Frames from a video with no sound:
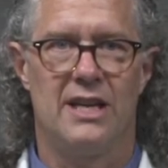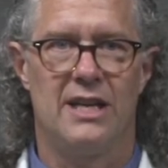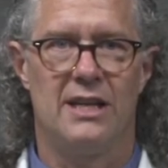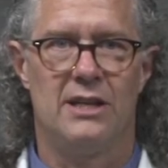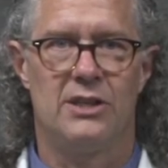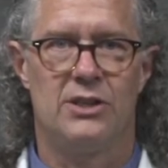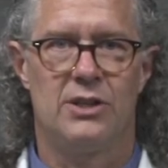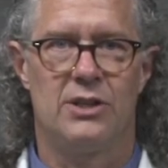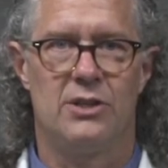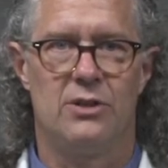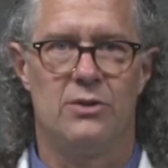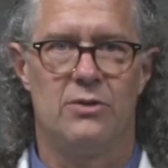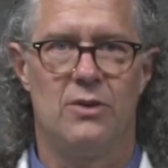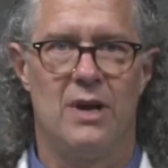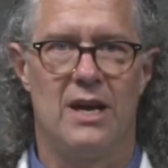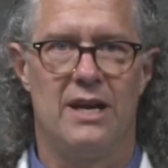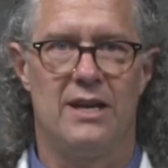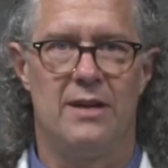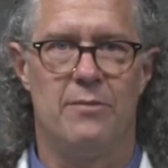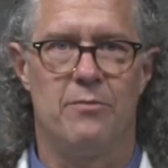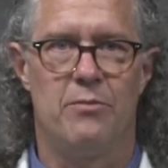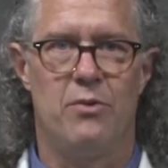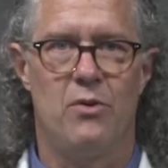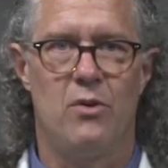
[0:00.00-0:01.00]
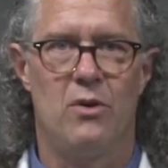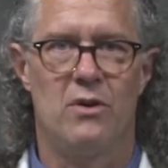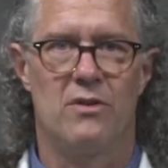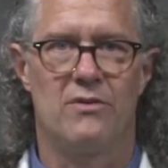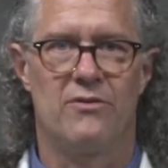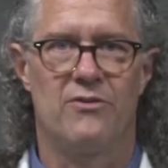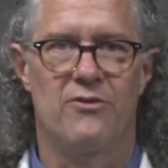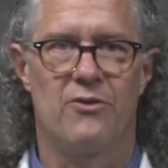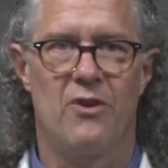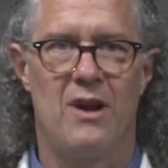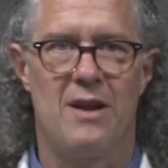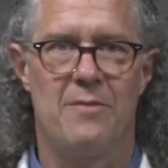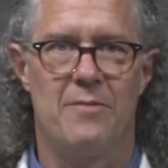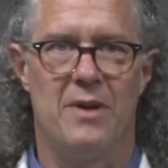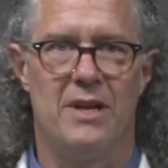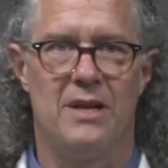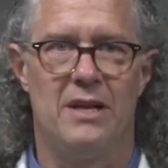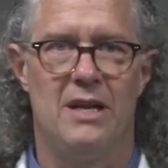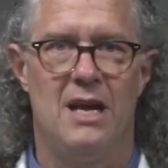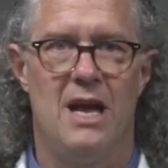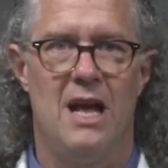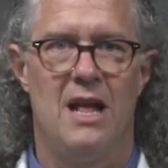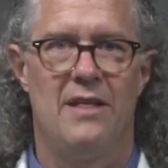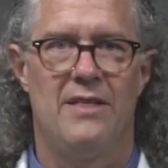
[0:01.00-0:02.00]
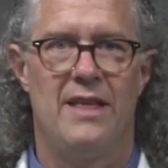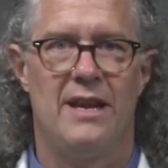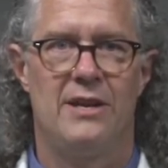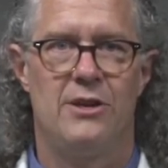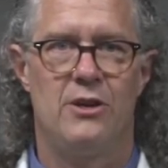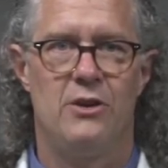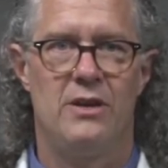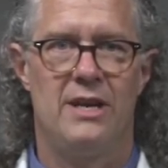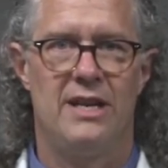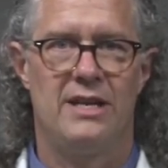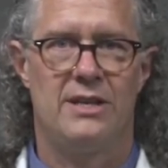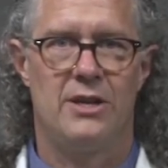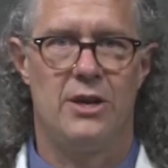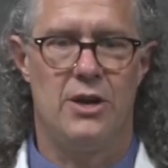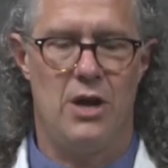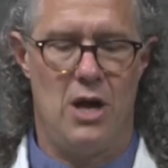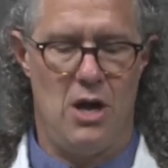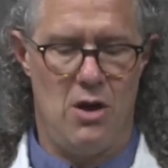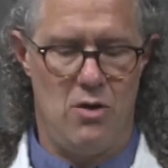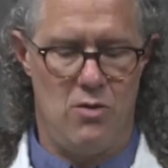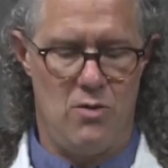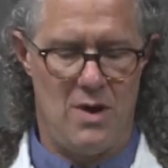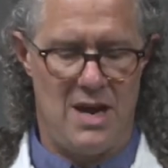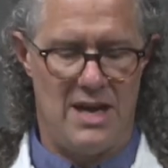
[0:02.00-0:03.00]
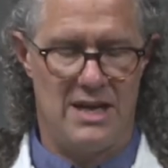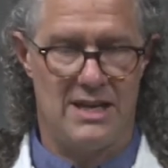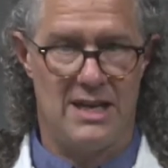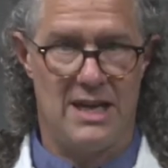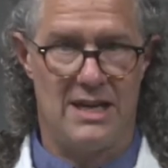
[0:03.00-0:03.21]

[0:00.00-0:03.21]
into an important foramen that you need to know and